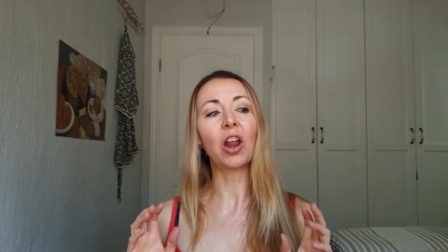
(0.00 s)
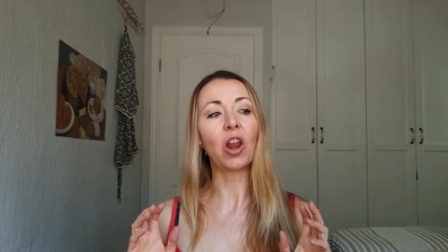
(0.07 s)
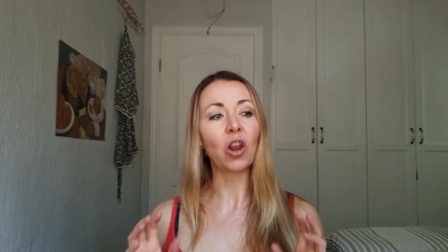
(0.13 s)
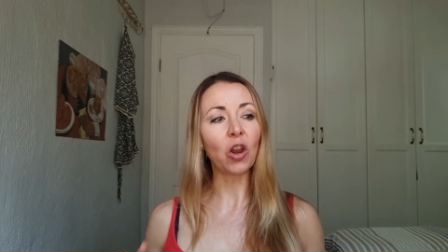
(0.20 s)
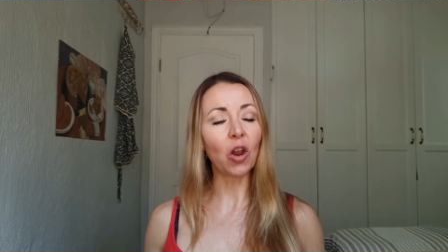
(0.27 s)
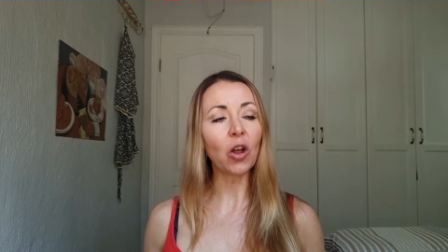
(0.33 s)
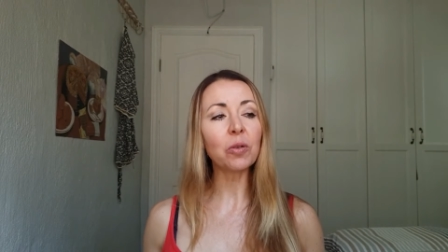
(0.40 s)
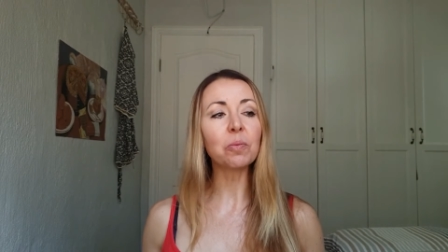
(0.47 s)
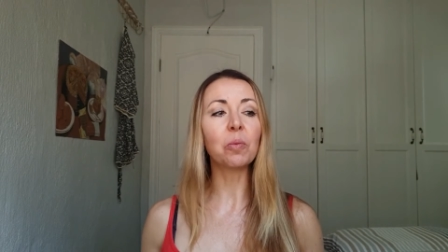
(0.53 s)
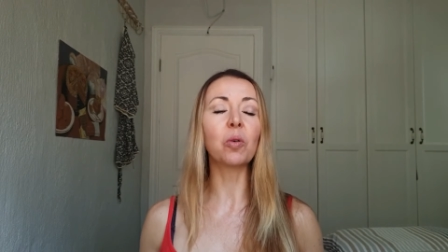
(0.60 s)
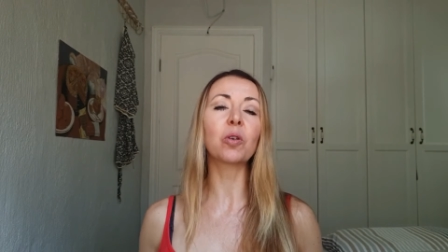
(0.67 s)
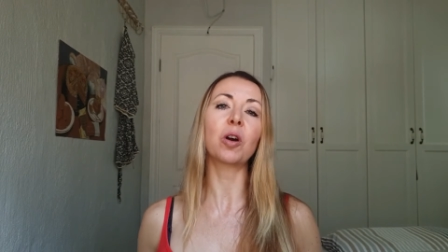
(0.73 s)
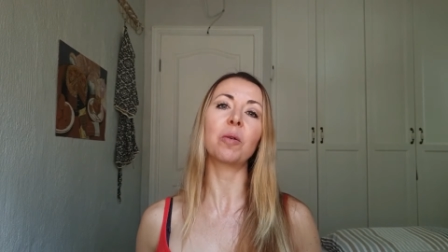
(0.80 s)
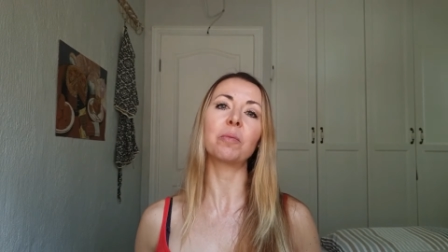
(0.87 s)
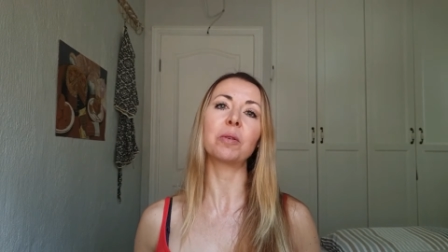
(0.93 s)
a lot
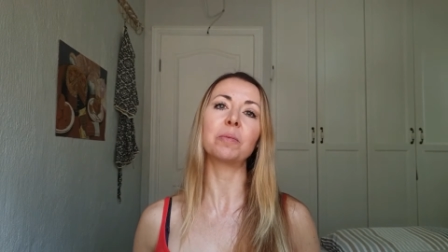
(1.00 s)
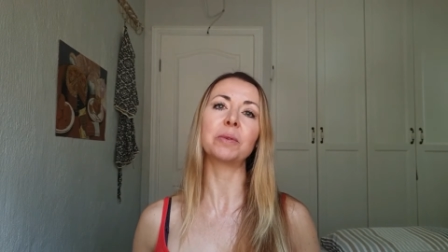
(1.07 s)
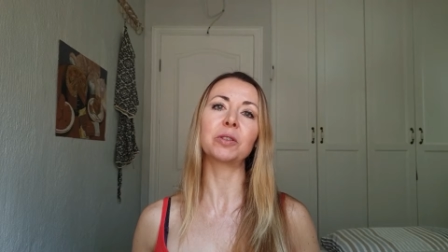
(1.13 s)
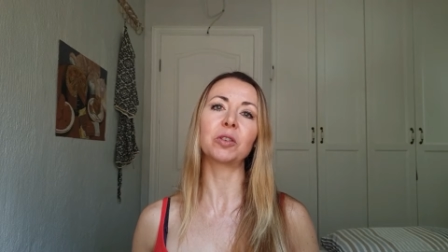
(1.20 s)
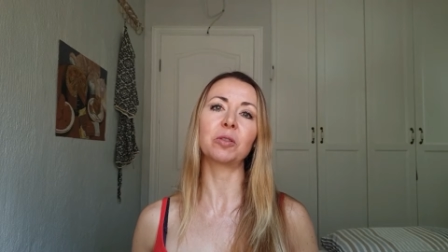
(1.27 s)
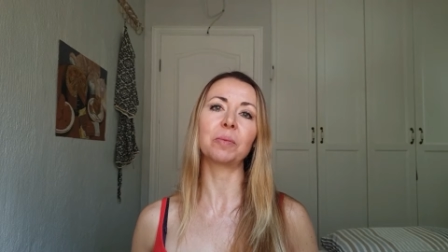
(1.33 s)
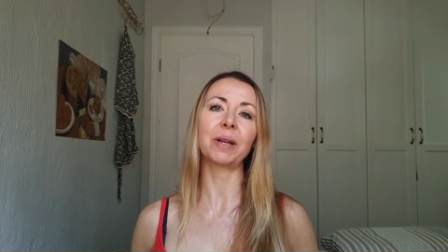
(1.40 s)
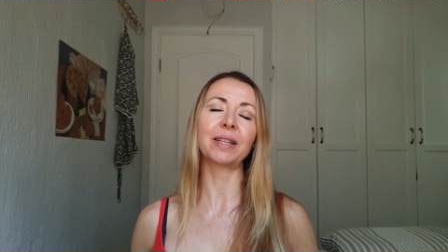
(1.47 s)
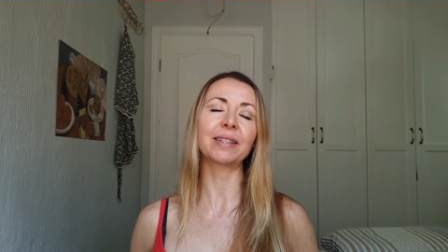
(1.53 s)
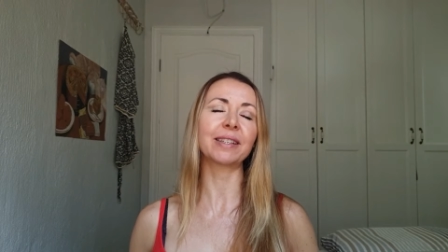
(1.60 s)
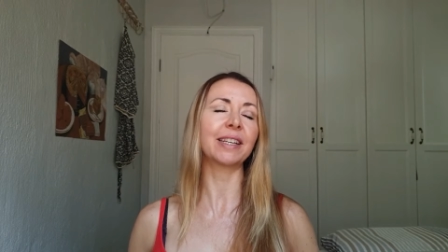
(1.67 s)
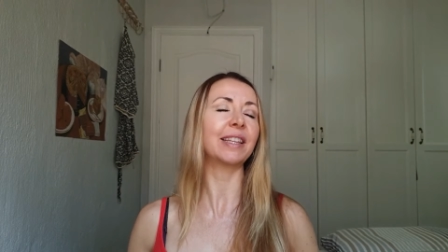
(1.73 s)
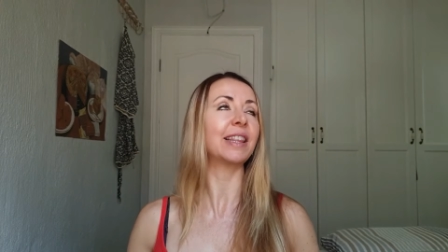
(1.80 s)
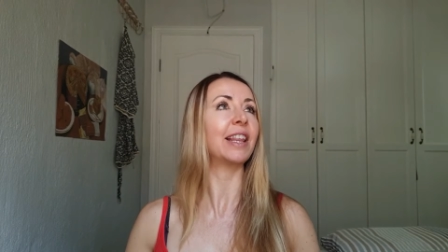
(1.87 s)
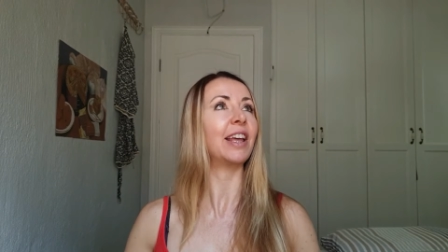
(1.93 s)
more compliments on my
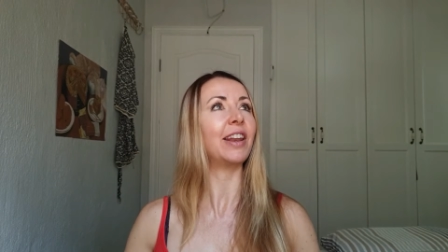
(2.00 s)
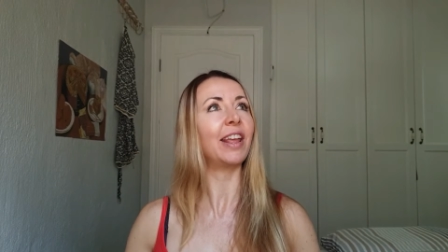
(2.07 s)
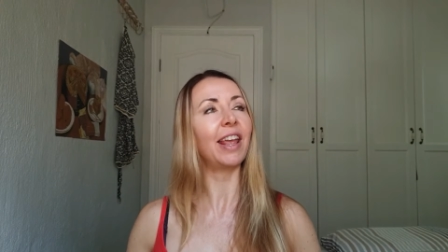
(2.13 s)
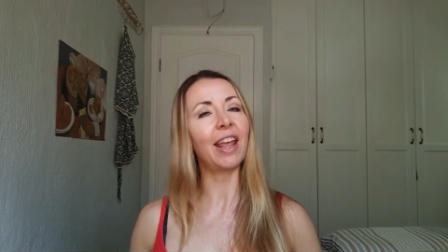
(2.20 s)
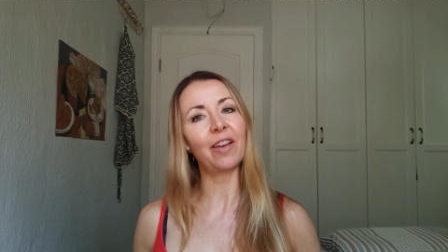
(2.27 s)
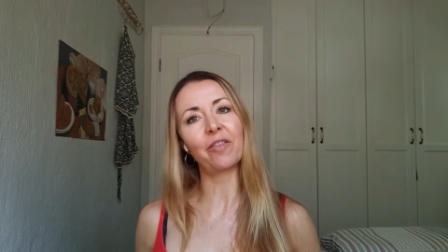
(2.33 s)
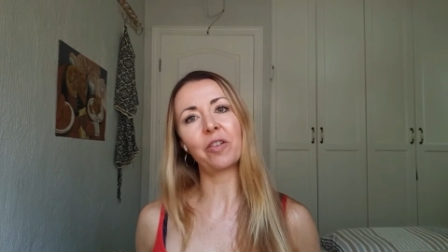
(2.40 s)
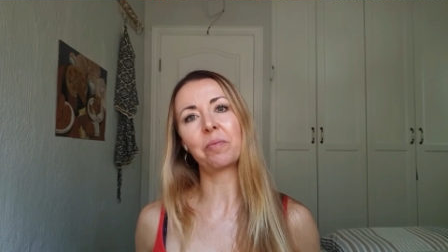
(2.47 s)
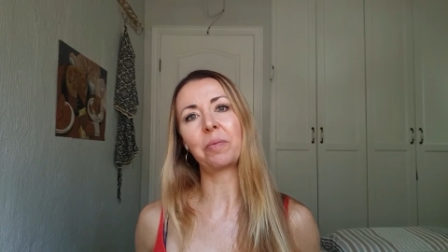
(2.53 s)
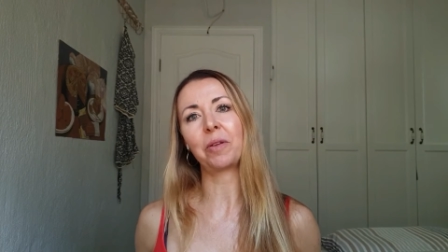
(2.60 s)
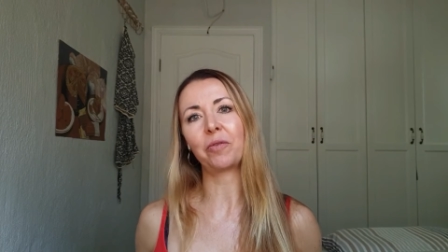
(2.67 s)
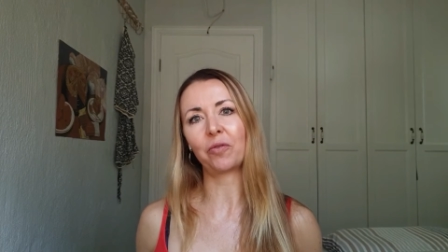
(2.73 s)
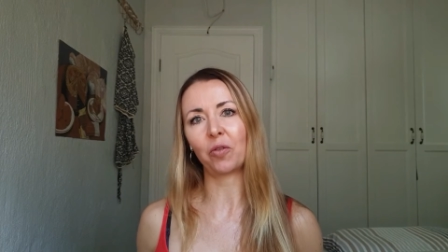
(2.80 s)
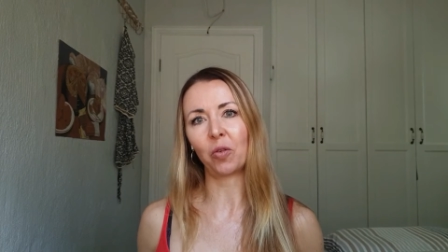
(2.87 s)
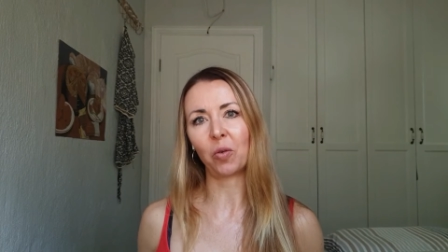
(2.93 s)
skin than ever
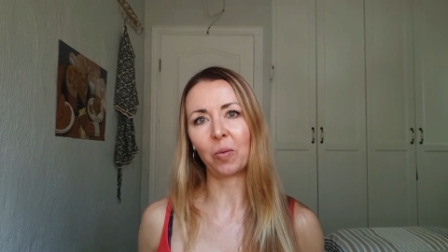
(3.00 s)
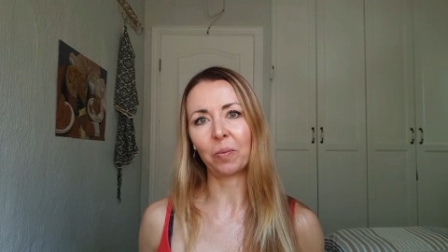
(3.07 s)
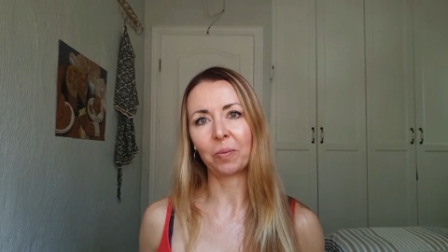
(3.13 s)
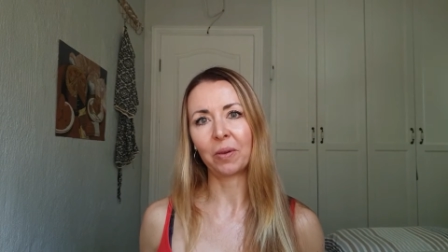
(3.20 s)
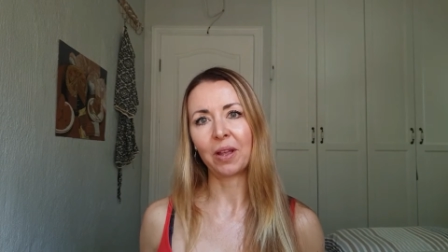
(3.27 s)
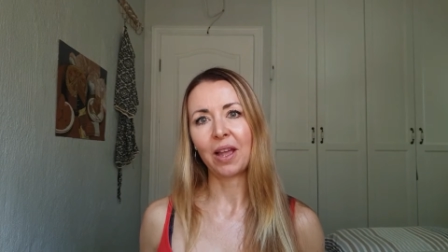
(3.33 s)
before.